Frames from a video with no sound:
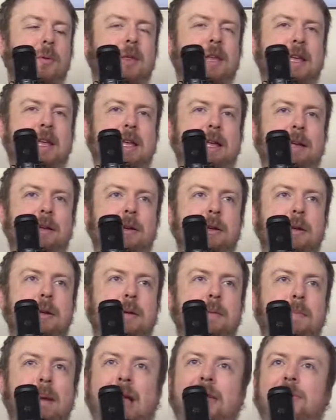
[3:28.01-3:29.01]
the
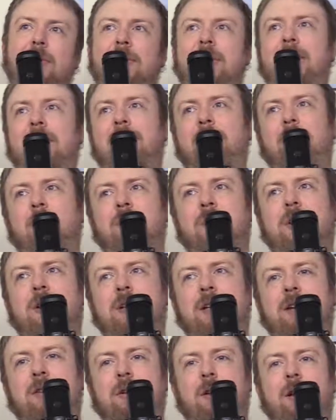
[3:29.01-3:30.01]
Master System version
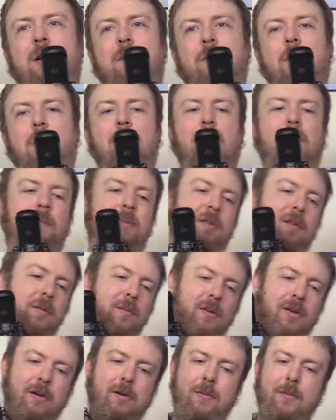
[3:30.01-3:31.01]
of Columns.
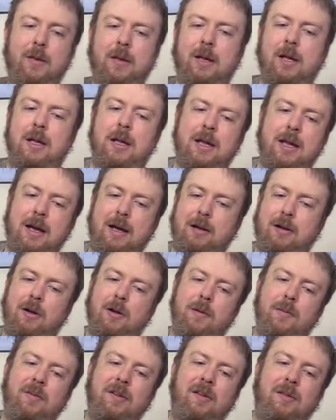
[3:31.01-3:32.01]
So yeah,
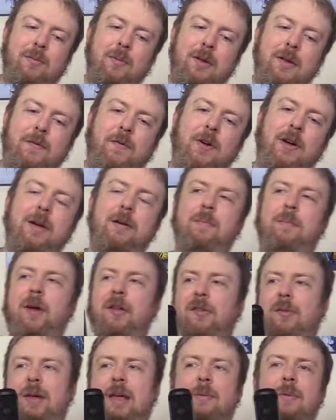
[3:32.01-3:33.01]
Columns is a really fun
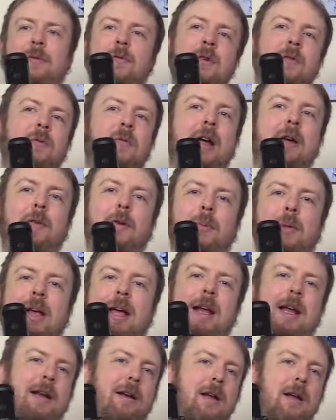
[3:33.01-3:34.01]
puzzle game if you've never
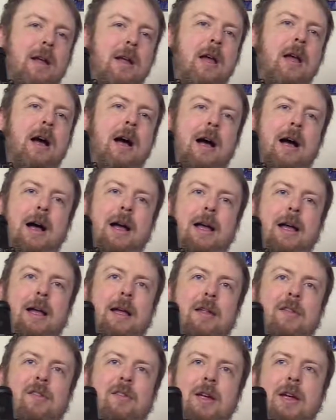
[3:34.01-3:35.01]
played it.
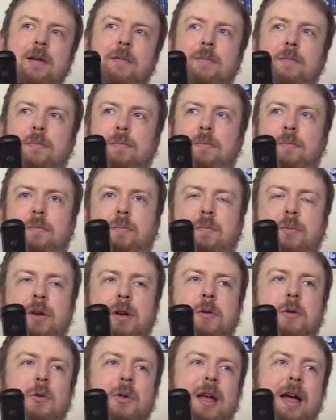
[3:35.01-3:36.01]
So yeah,
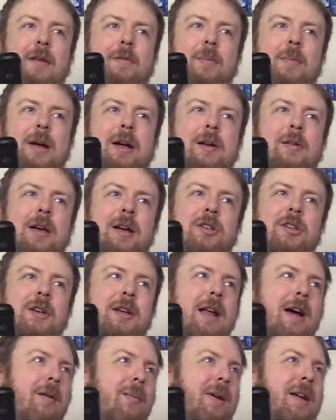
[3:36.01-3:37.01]
pretty cool to have in my
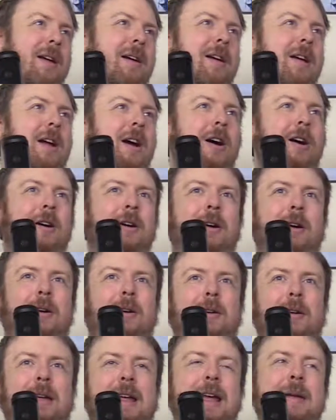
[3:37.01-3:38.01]
collection. Now
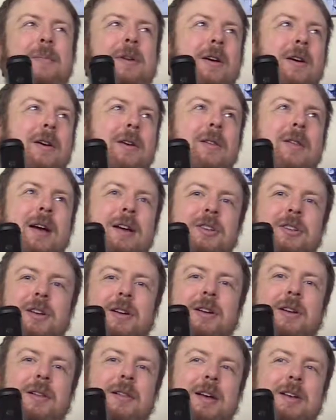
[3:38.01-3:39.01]
our Game Gear
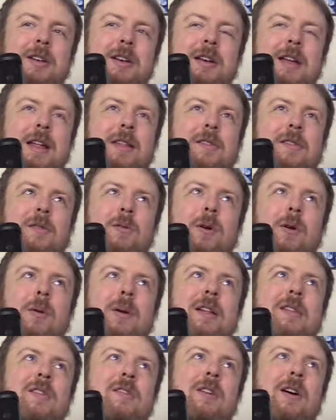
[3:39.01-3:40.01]
collection is
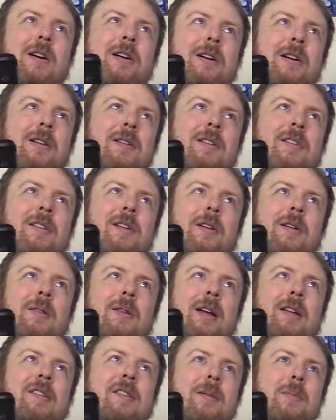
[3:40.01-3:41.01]
growing stronger. So
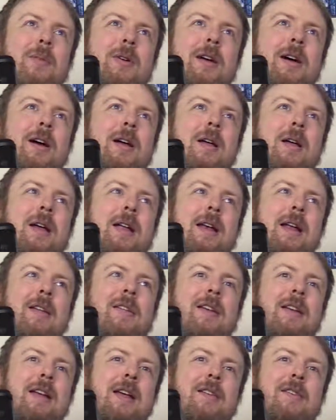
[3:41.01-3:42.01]
next up, we got an
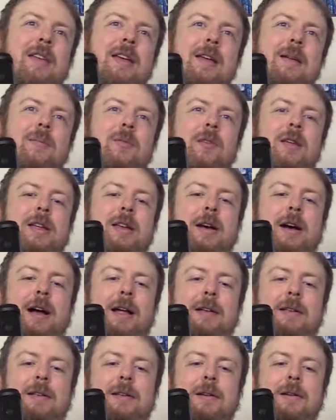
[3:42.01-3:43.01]
SNES game. We
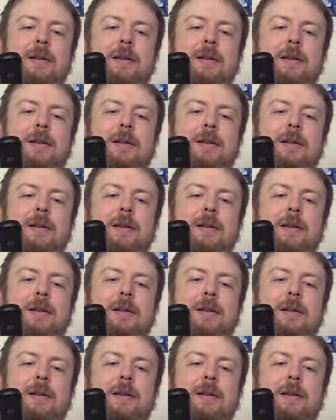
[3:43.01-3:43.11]
got